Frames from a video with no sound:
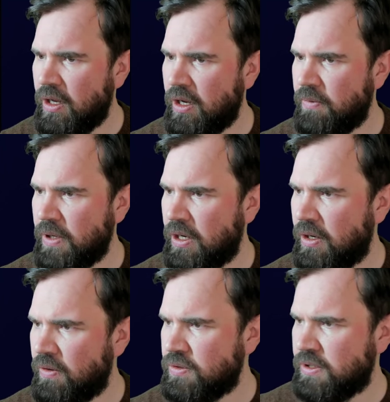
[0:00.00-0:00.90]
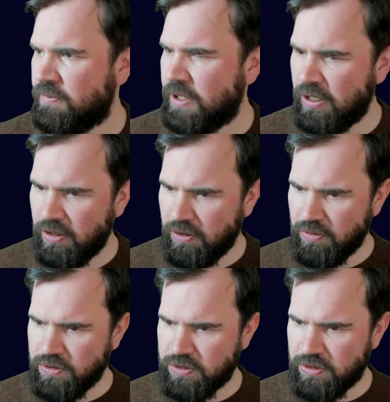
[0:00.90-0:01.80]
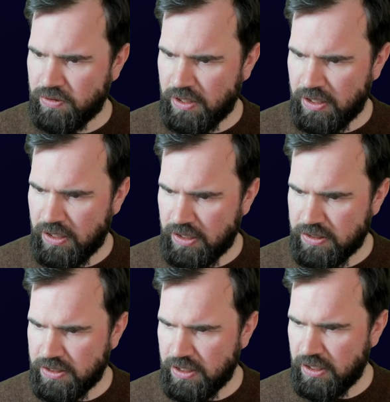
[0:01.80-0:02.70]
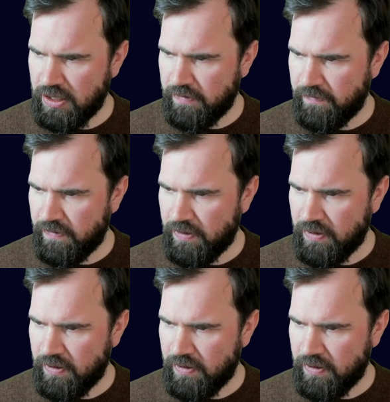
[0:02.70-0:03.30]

and we close and we close. Okay, let's see if